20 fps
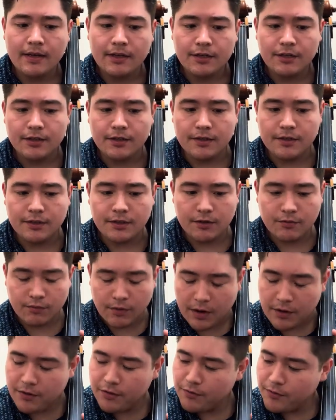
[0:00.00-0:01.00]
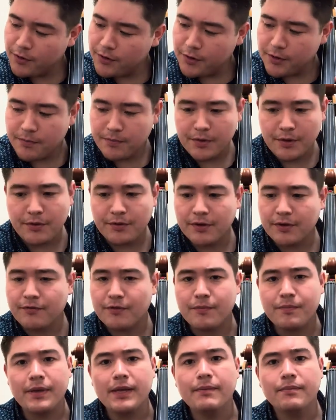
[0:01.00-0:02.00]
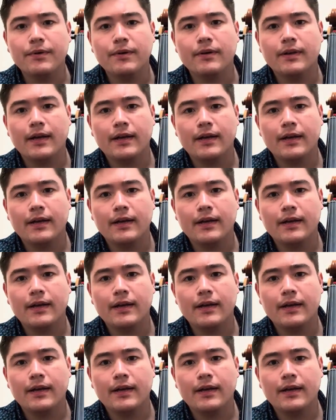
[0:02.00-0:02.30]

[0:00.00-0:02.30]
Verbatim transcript: to, to run through your music for people.